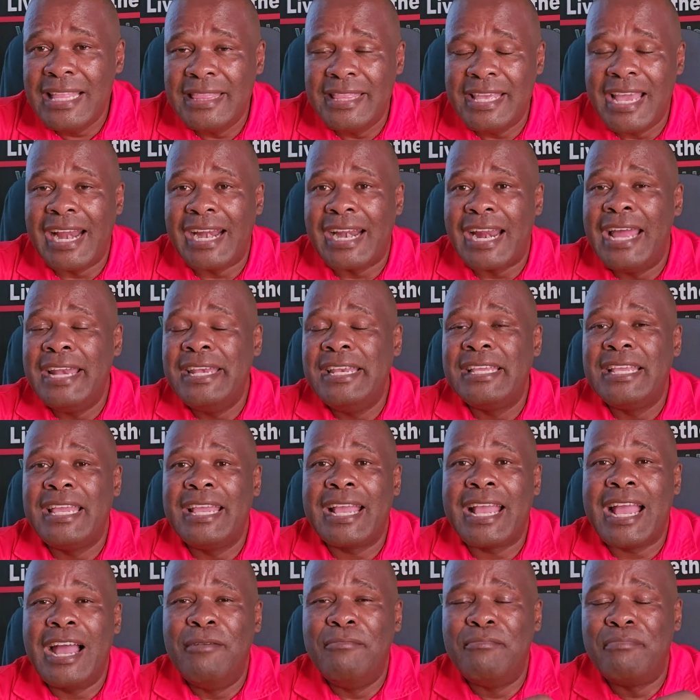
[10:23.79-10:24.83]
they are
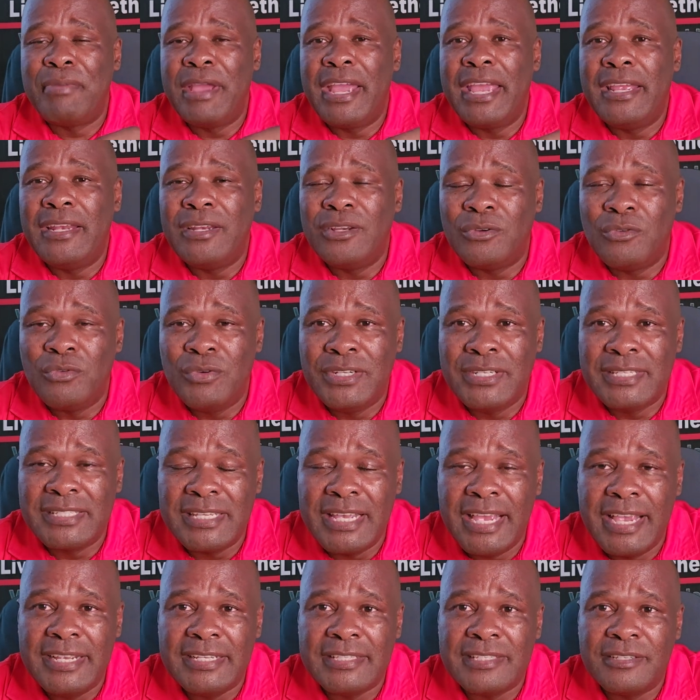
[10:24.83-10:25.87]
running a campaign which
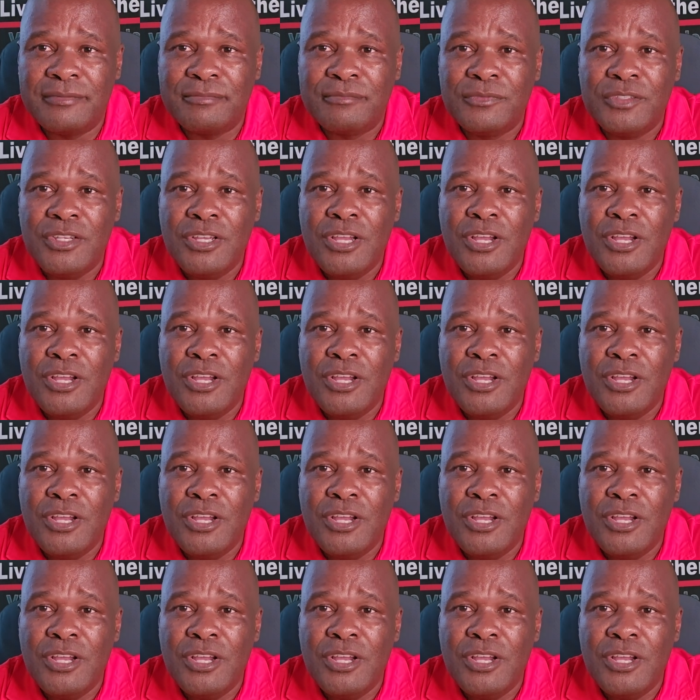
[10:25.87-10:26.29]
says,